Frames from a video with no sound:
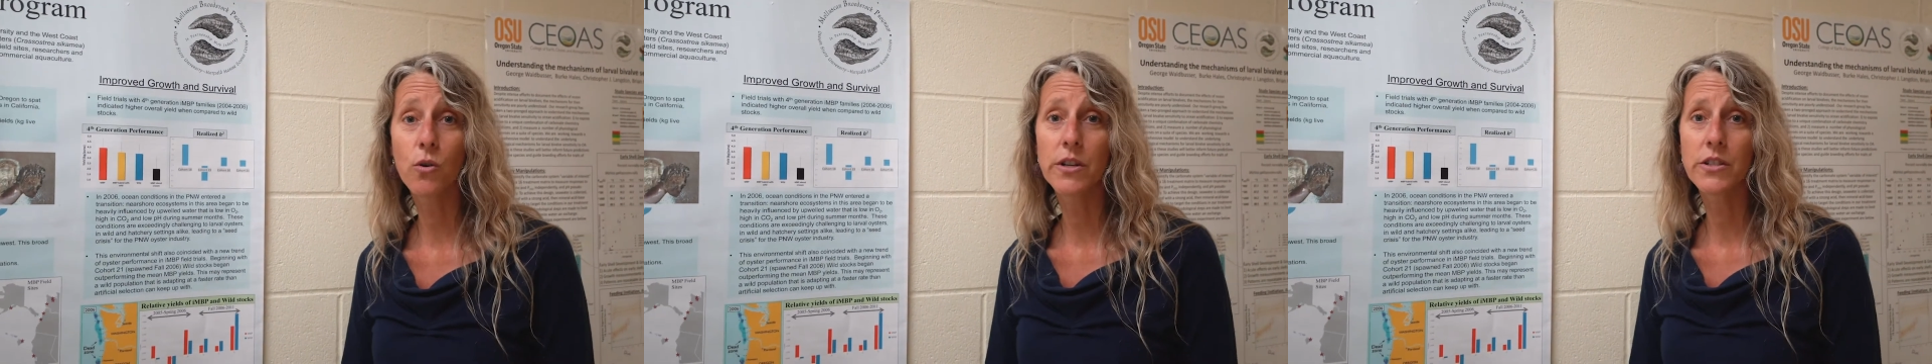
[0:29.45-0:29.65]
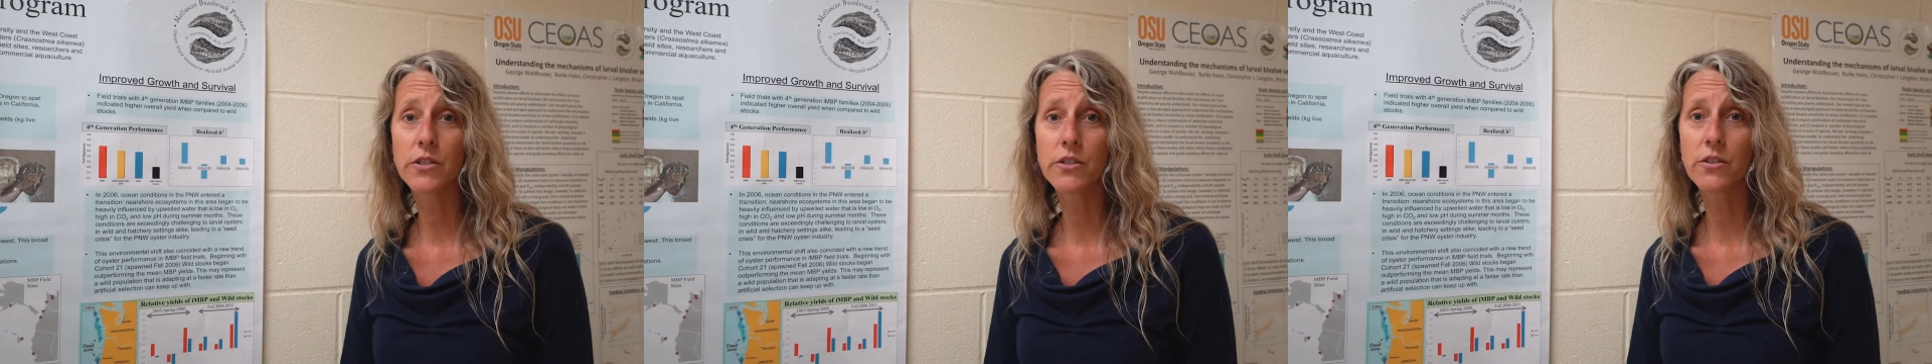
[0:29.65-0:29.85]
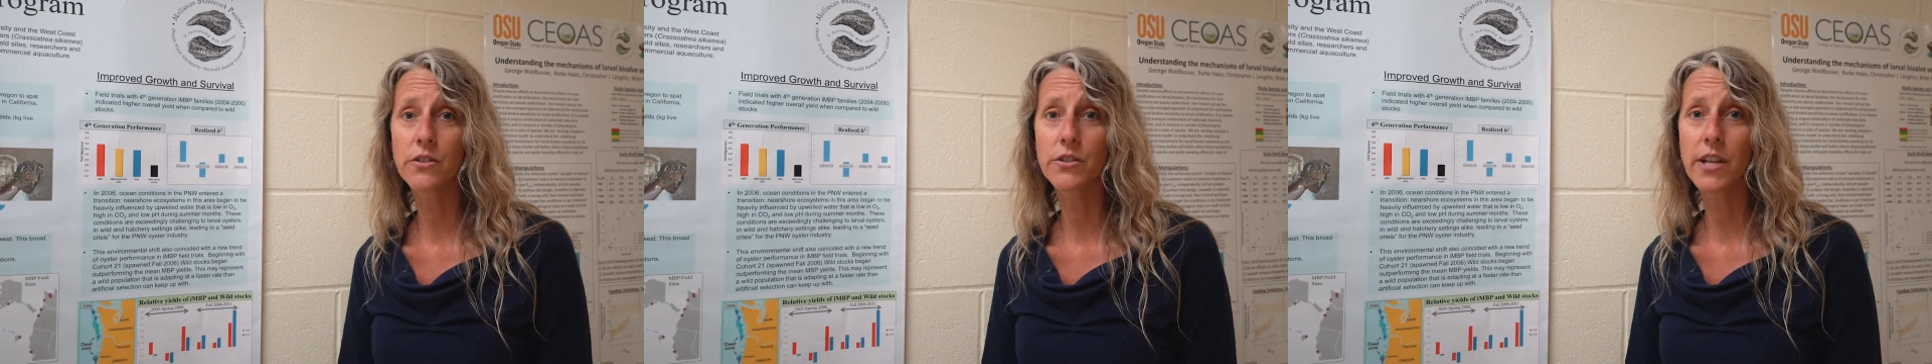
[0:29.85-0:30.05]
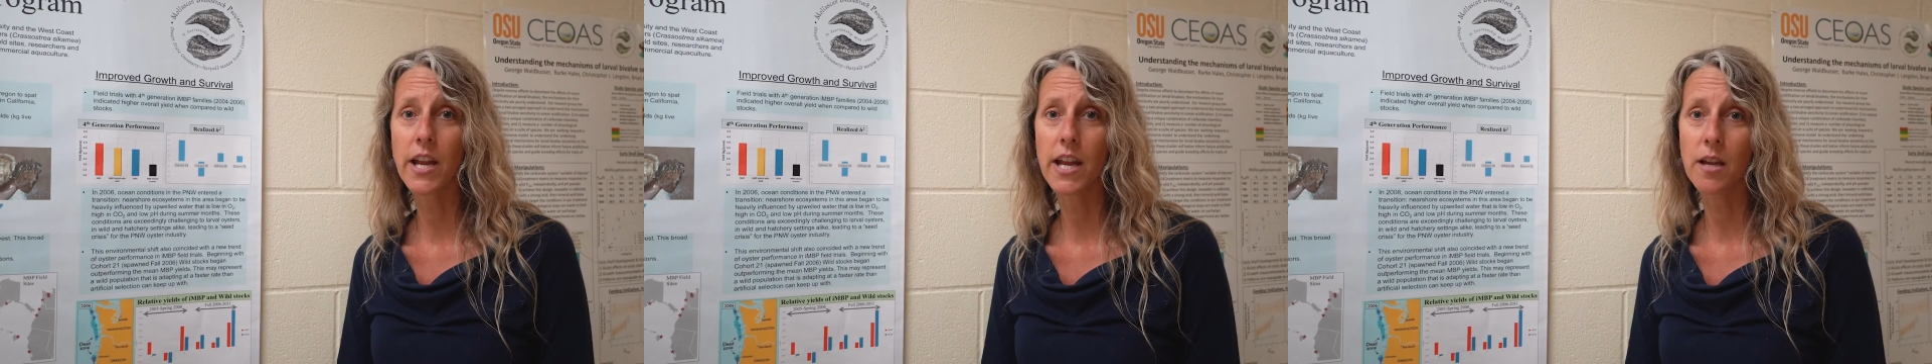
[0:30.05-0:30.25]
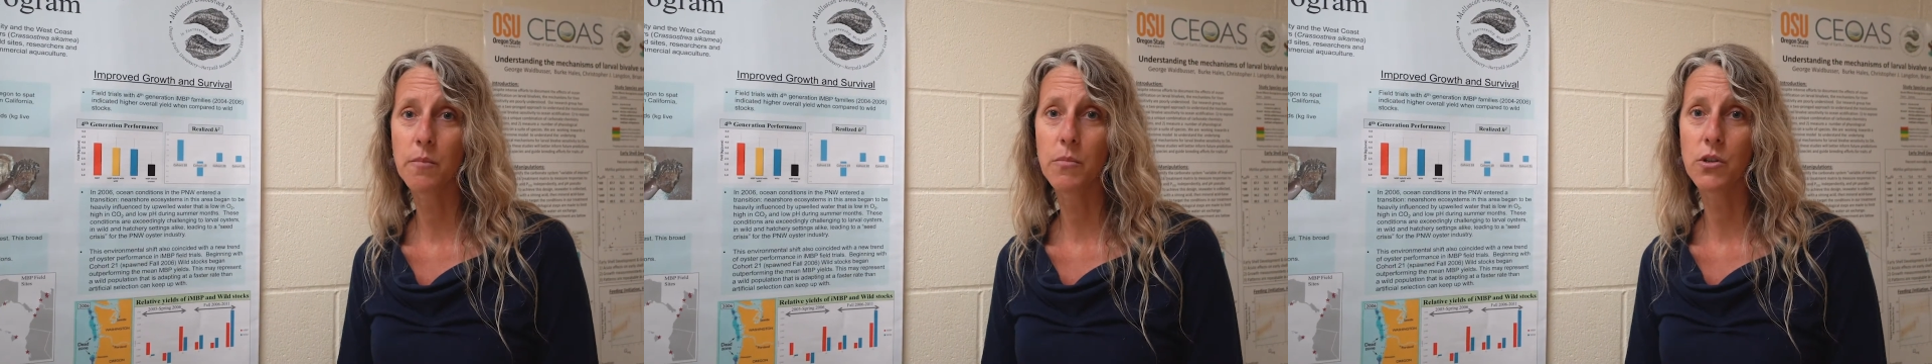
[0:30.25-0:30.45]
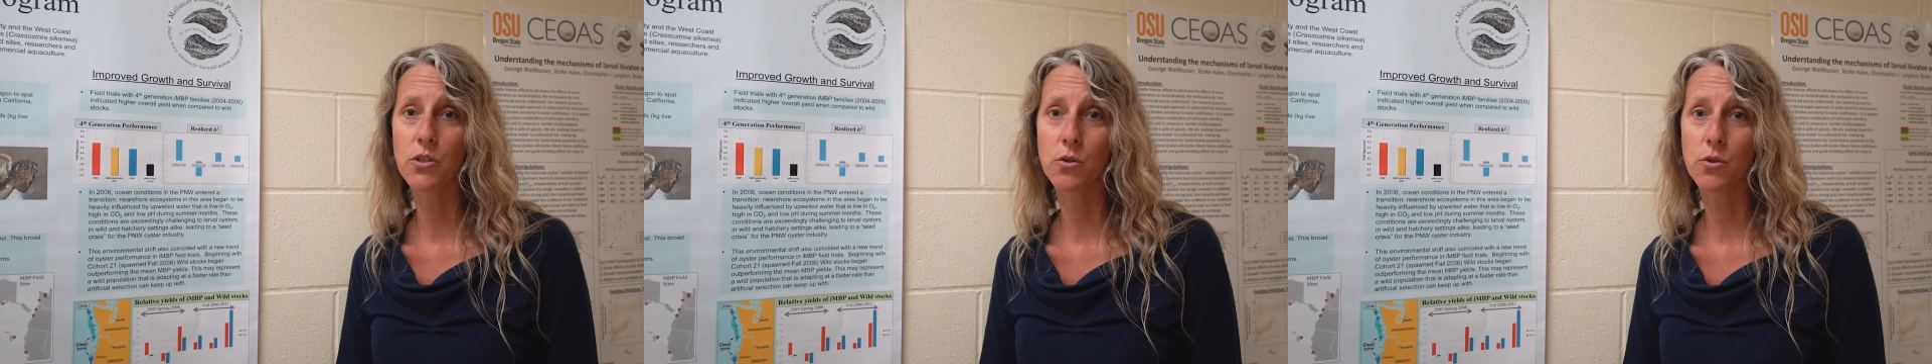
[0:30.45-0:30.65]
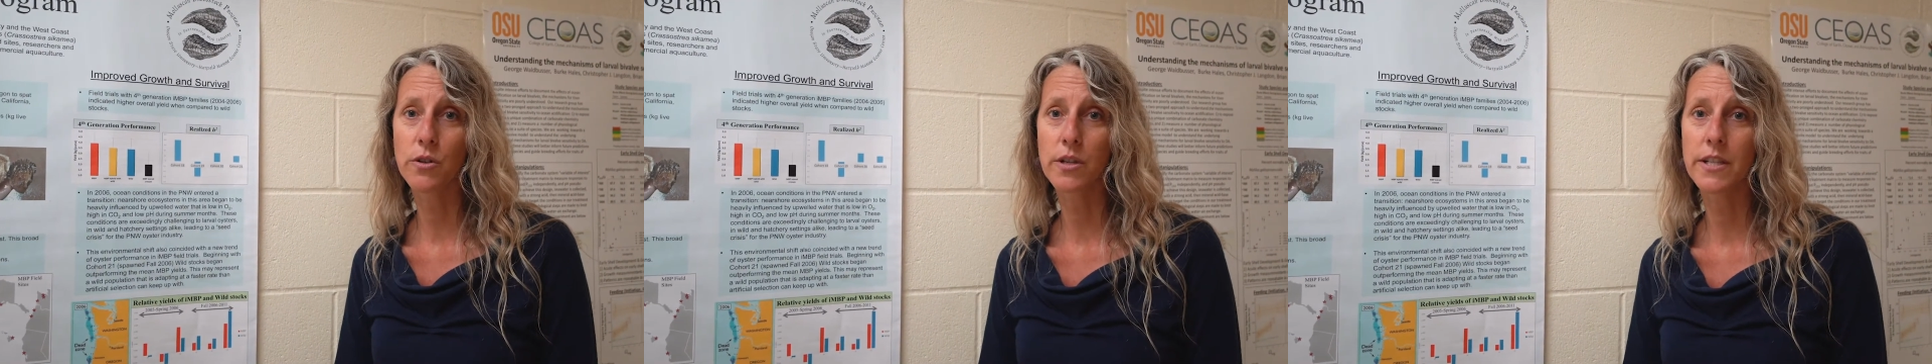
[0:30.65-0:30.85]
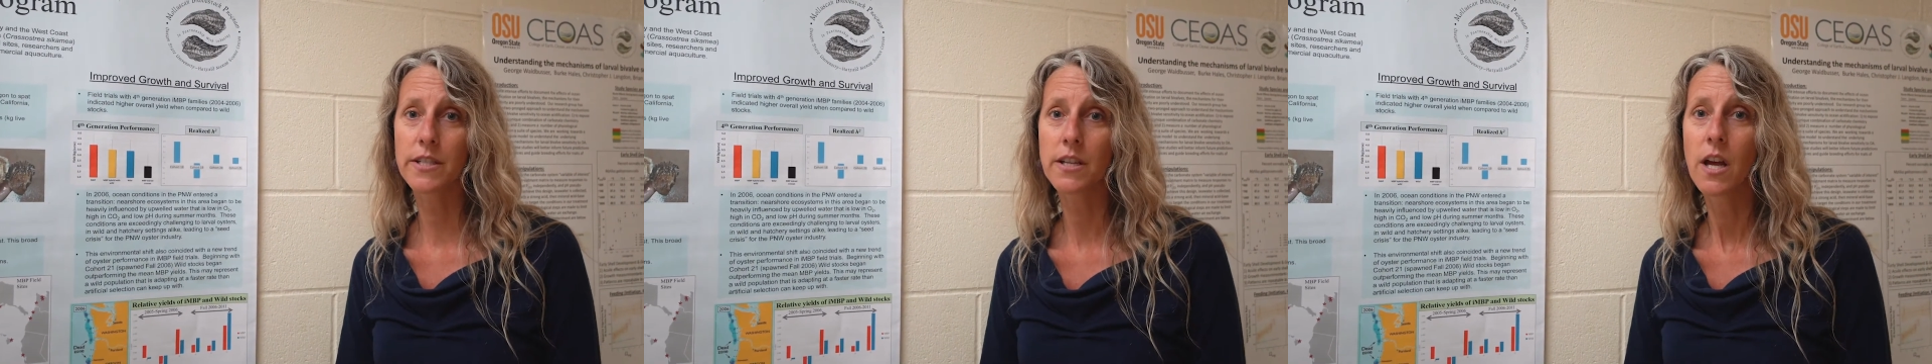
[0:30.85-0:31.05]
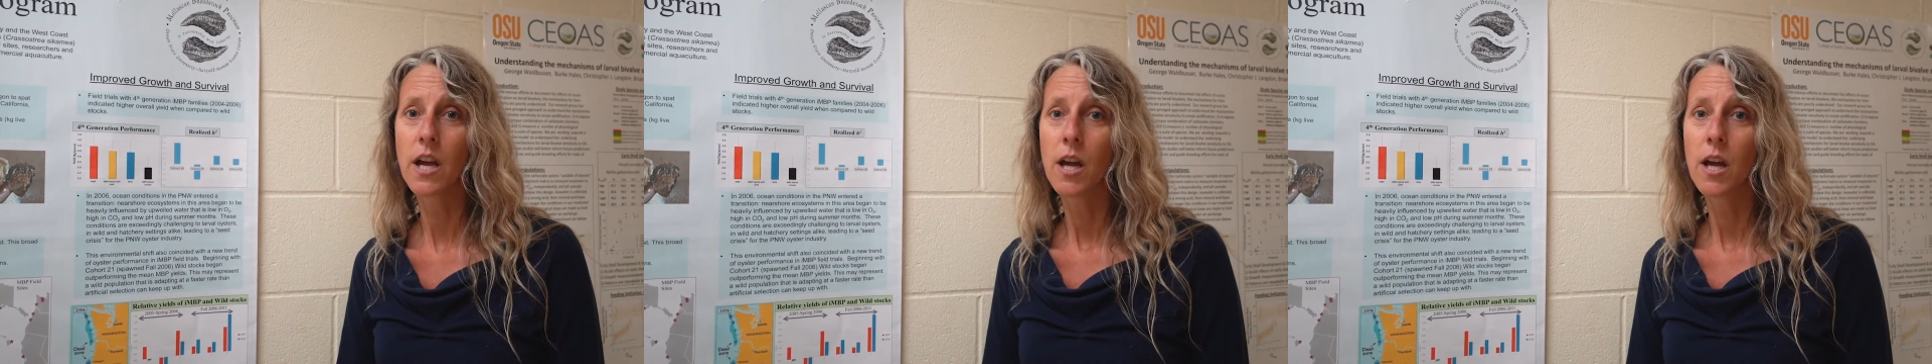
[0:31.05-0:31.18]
oysters and Midoris.